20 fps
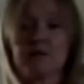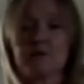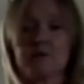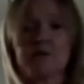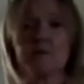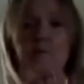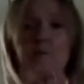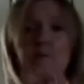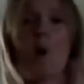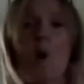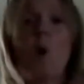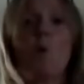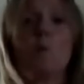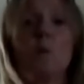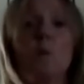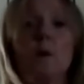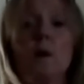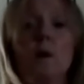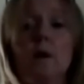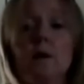sort of
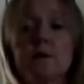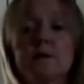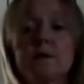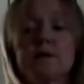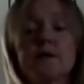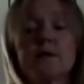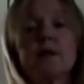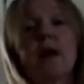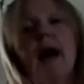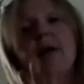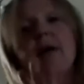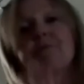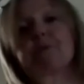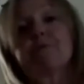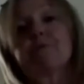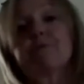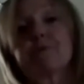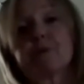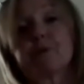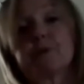bowl to have the
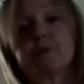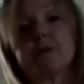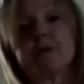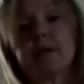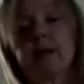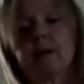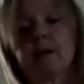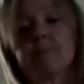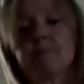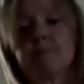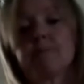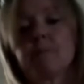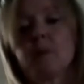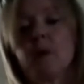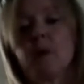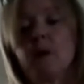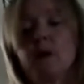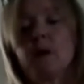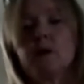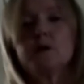fruit in.
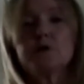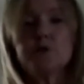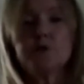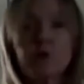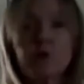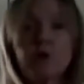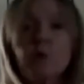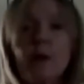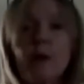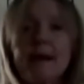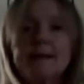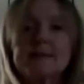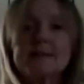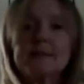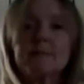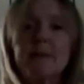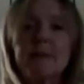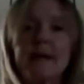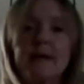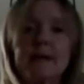There's 2 ways to
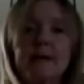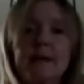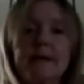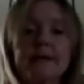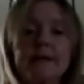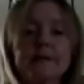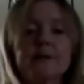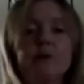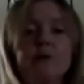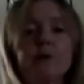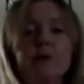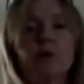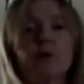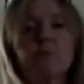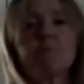make this. You can